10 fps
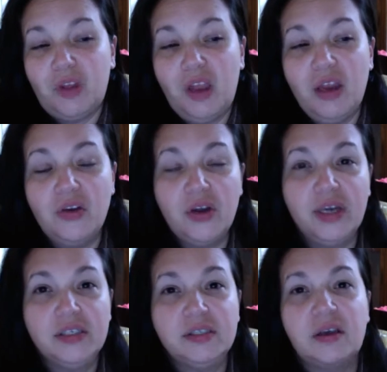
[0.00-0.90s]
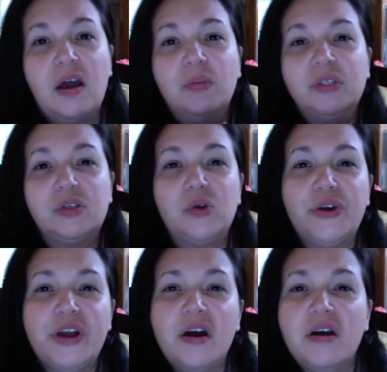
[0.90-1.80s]
Hey you guys, it's
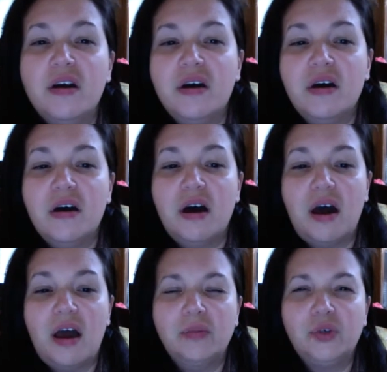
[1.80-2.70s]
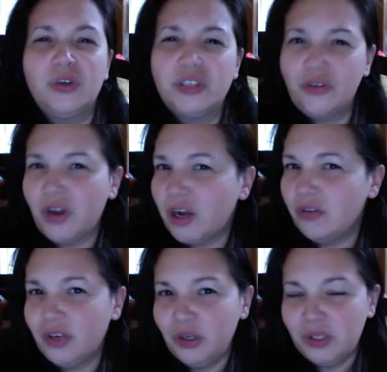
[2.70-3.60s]
Gloria. I'm doing a different
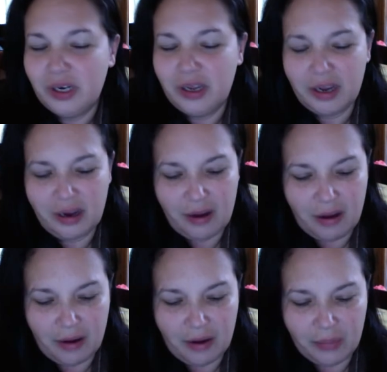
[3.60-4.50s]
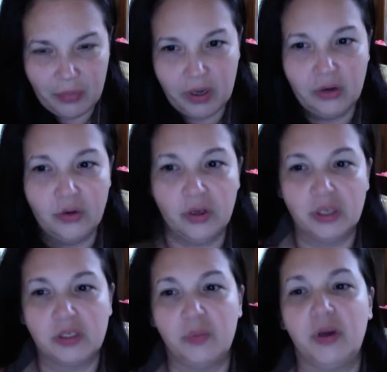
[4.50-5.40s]
kind of video today. I know you
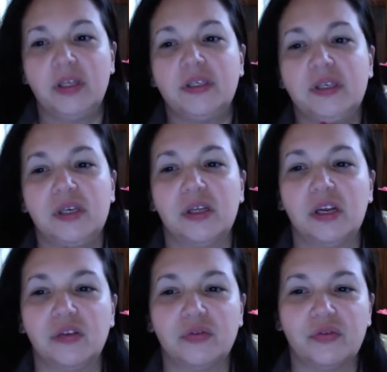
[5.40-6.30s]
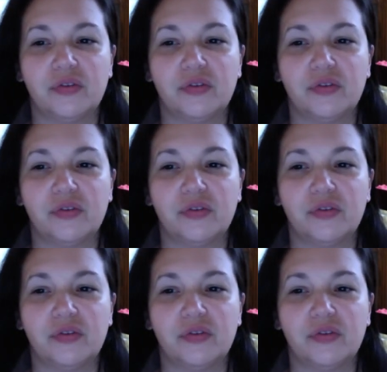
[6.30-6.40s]
guys can probably see that